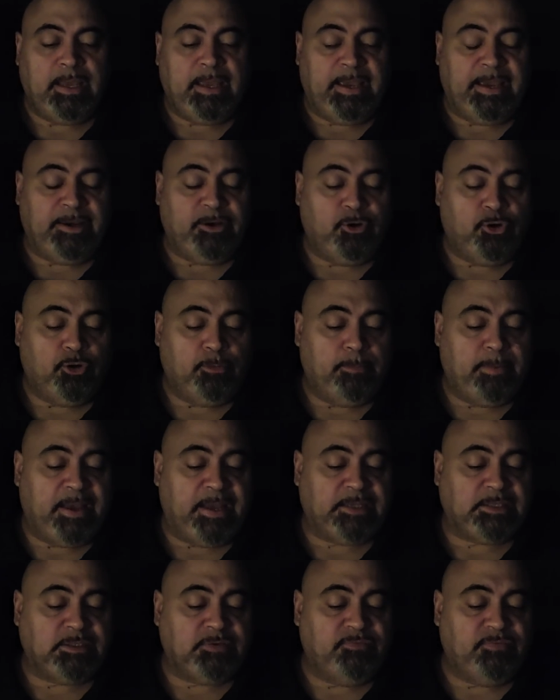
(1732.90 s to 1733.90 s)
and her
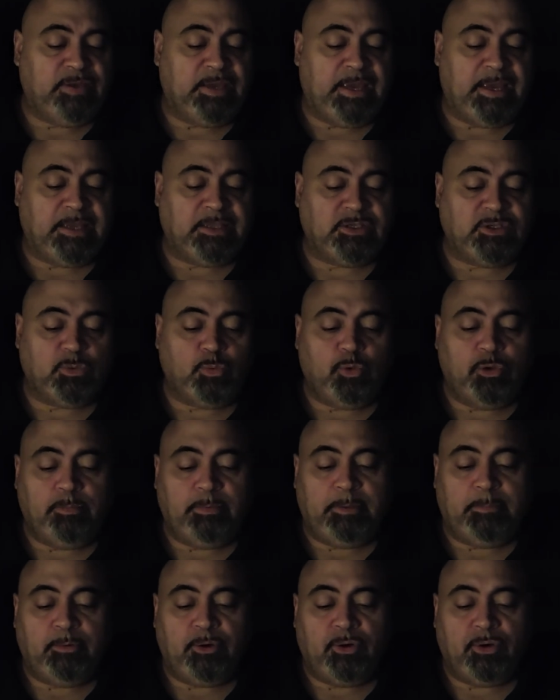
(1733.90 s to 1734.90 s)
massive gates will
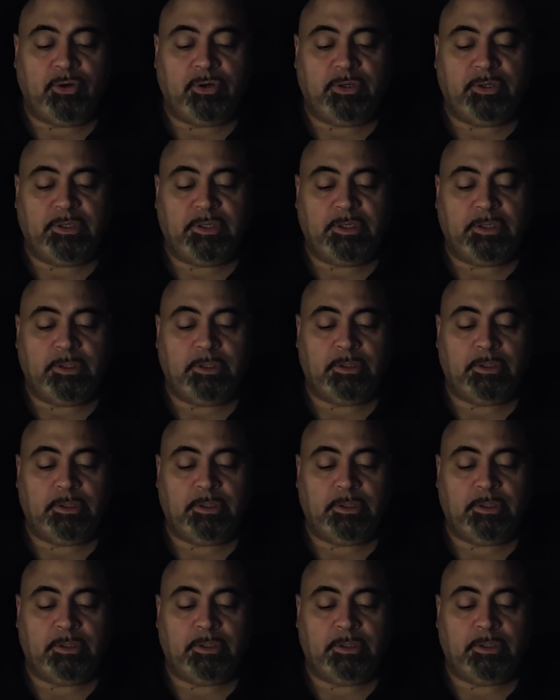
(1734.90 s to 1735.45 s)
be burned.